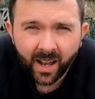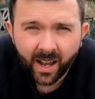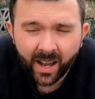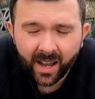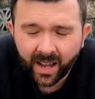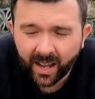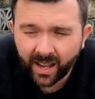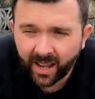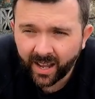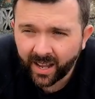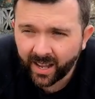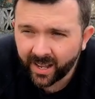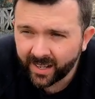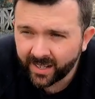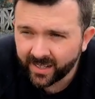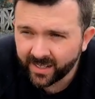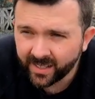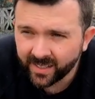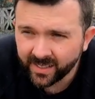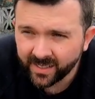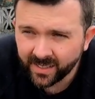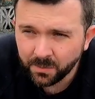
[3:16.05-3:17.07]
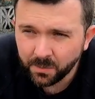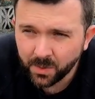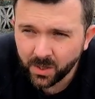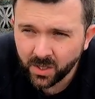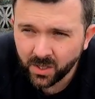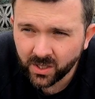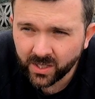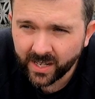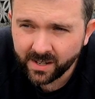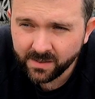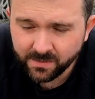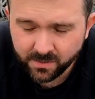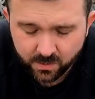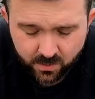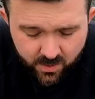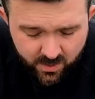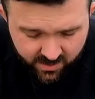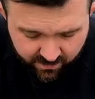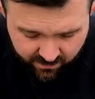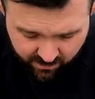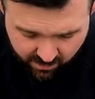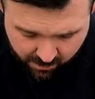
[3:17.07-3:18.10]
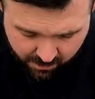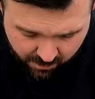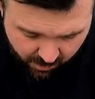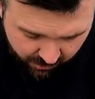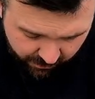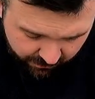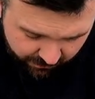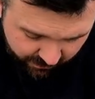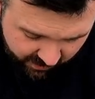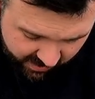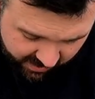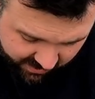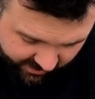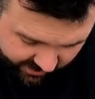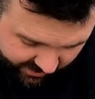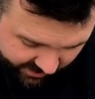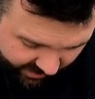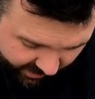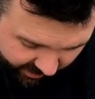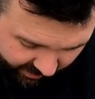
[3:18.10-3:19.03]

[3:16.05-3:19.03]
and I'll give them a look afterwards. If I'm not convinced,